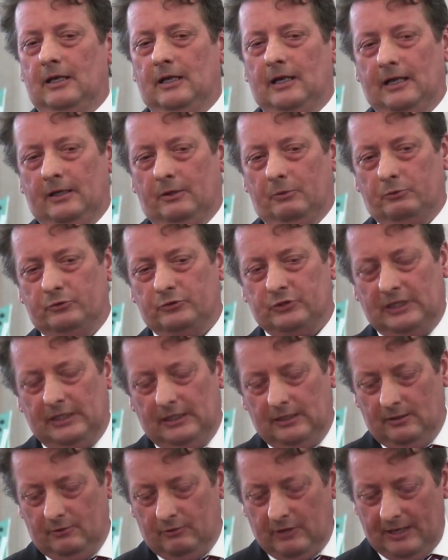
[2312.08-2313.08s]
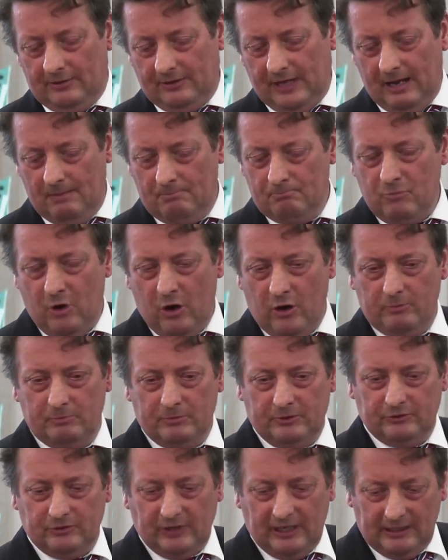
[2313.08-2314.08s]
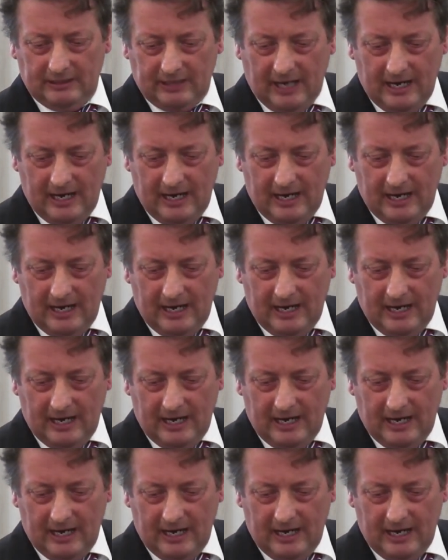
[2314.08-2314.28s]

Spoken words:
And it was here at that moment that